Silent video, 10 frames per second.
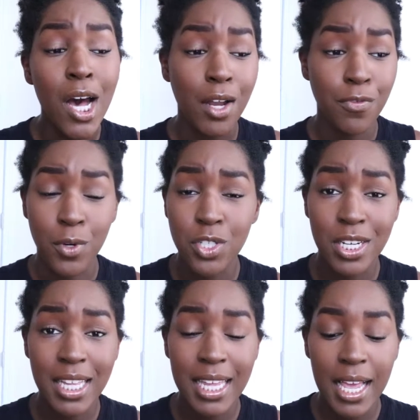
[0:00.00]

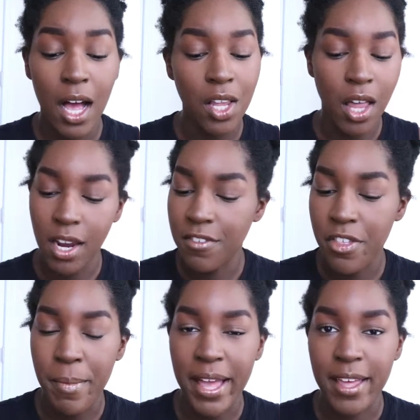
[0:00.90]
Unfortunately, a lot of
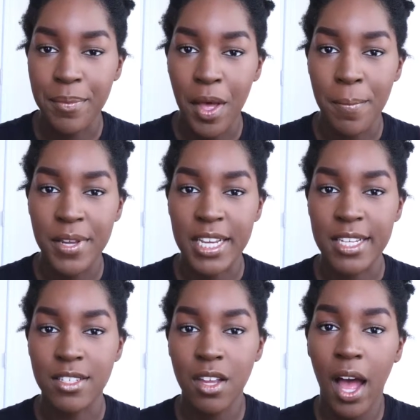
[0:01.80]
the makeup
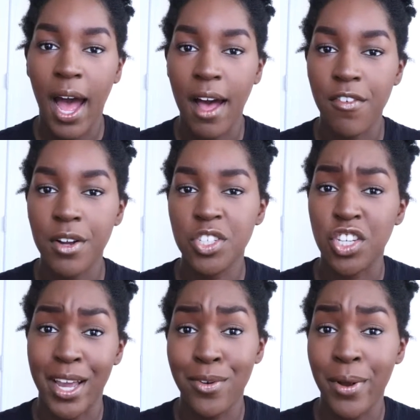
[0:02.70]
companies have a
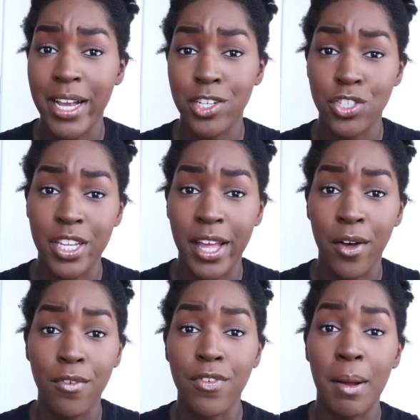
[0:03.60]
shade range that
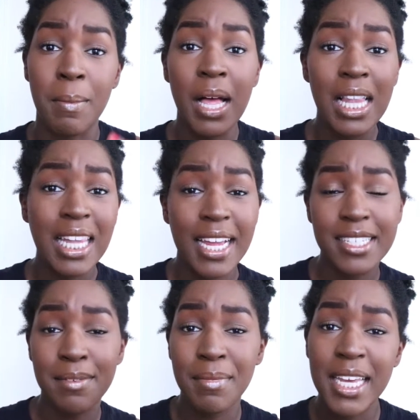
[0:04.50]
go from light
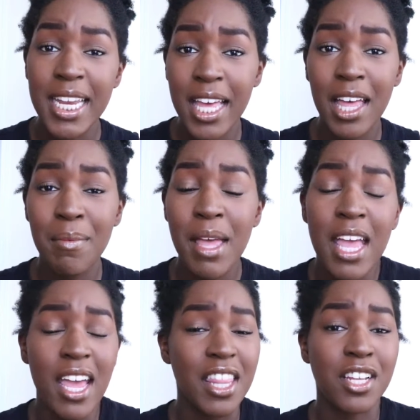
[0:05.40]
to medium,
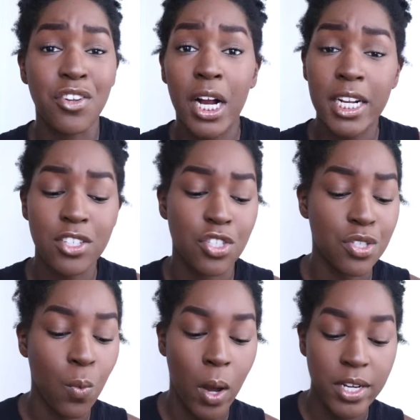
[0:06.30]
and the dark is
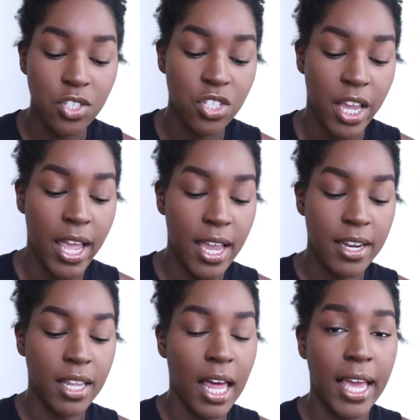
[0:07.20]
just one
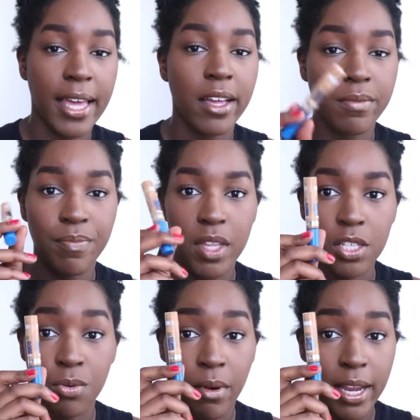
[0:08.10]
shade. Like
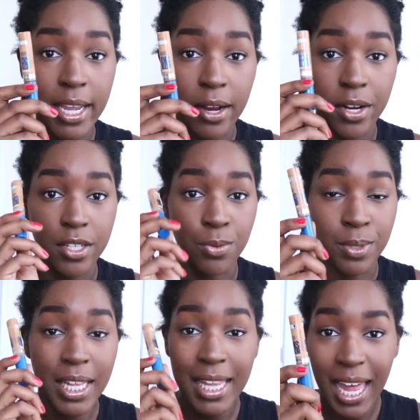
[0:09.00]
this one right here is
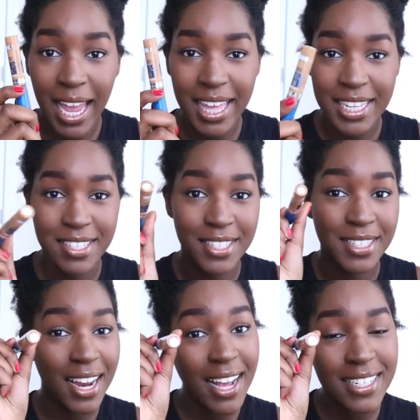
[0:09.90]
really light, this is
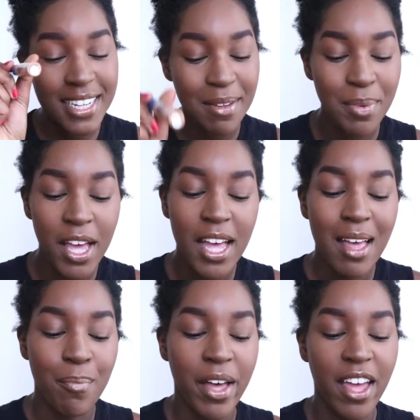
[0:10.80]
not deep,
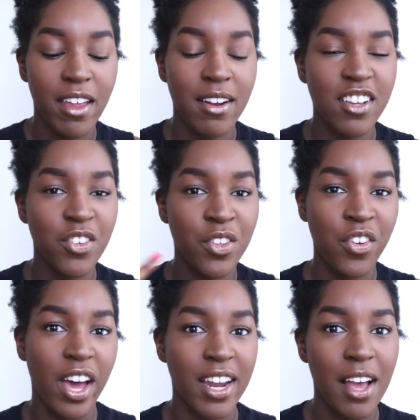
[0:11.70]
but you
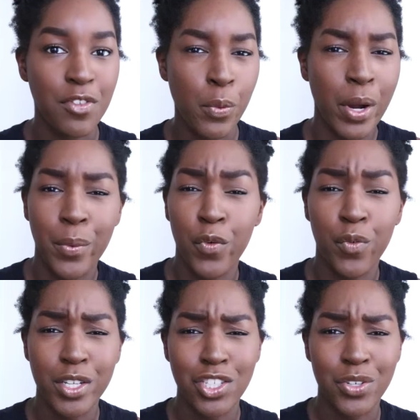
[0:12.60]
kind of have to work with
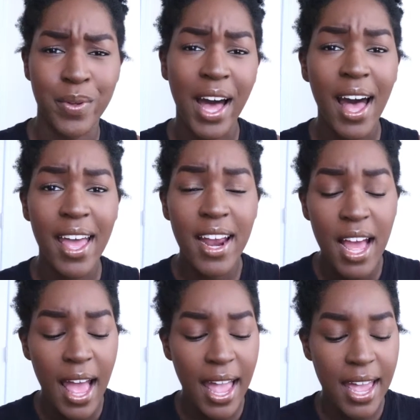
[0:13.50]
what you got.
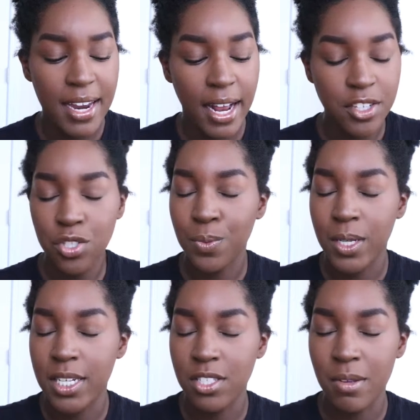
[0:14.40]
And I just
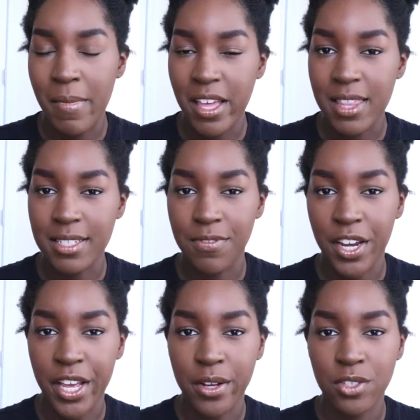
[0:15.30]
wanted to make this
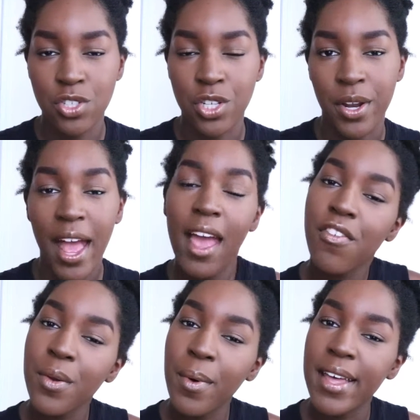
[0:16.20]
video to show to
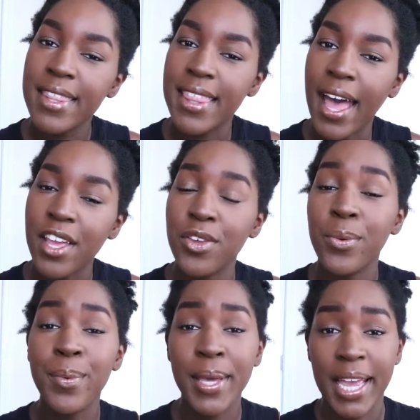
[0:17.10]
everyone that
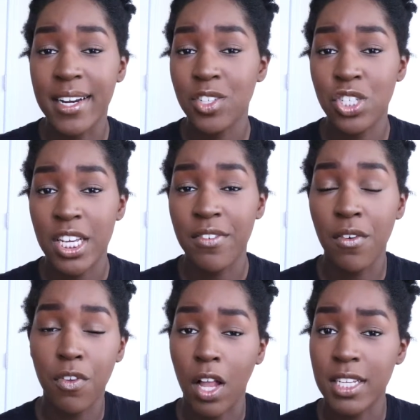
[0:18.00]
you can achieve a
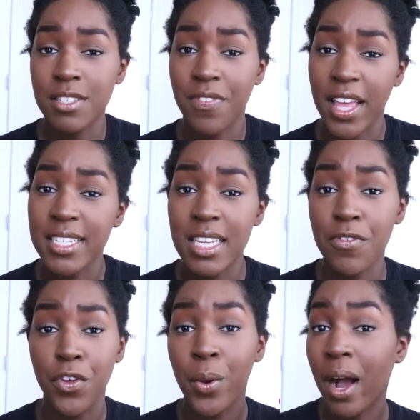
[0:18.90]
flawless face
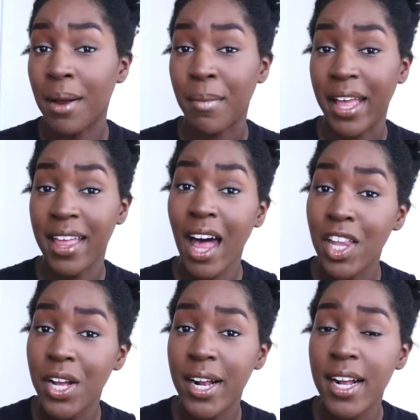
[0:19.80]
if you are my
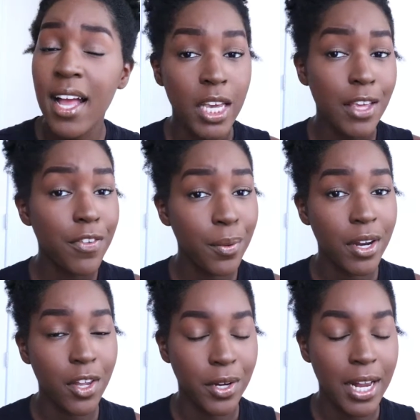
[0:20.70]
color. If you
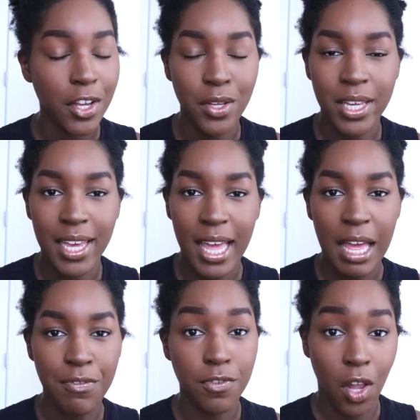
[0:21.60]
want to learn how you can get
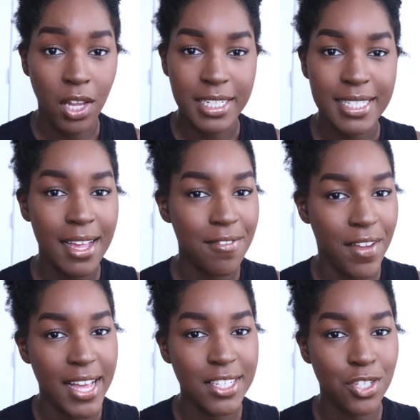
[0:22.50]
a flawless
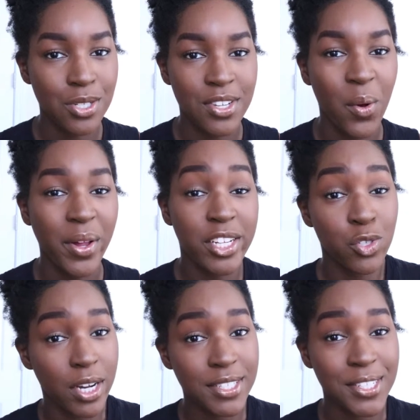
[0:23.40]
face using only
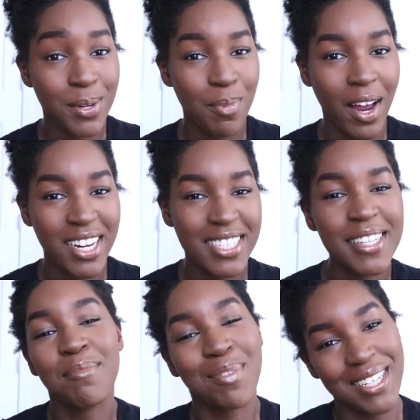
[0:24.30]
drugstore products,
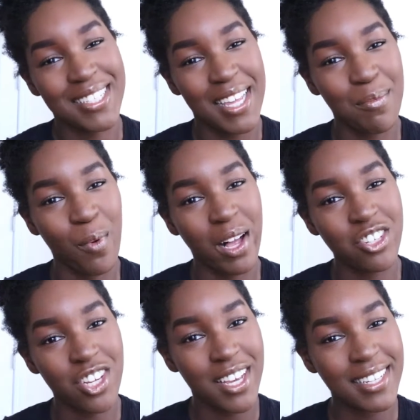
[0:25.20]
then please keep
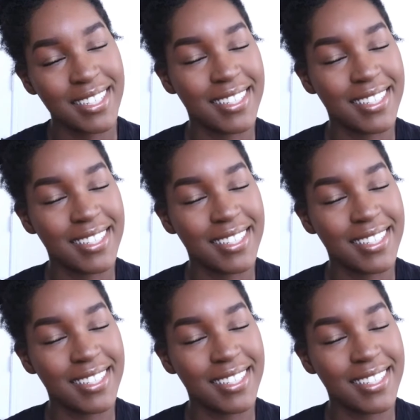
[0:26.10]
watching.